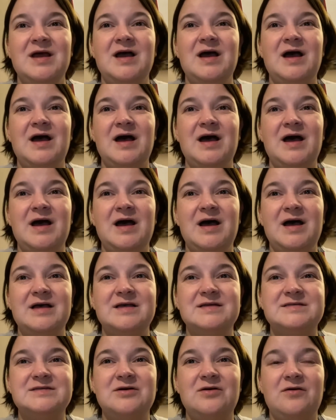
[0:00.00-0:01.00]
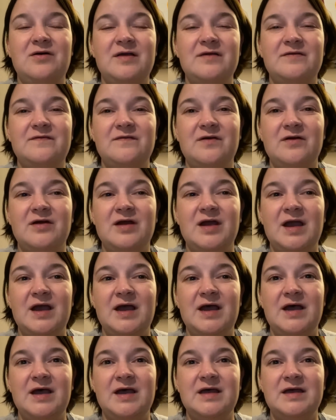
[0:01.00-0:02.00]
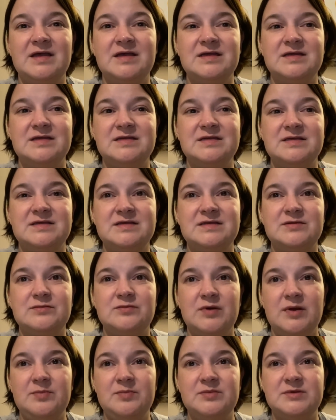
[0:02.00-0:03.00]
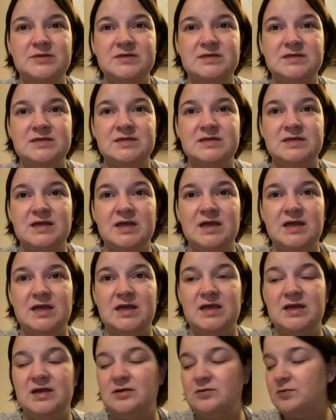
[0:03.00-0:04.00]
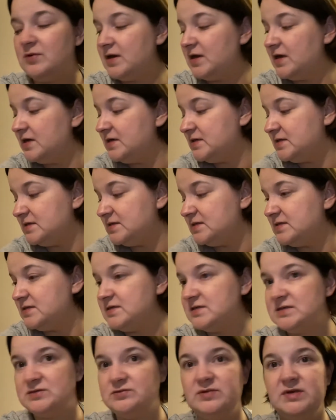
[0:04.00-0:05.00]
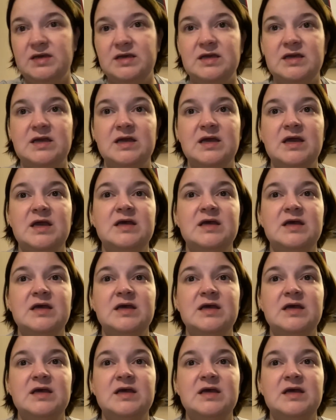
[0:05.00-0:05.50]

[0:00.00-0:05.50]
So as far as whips and what I did this week,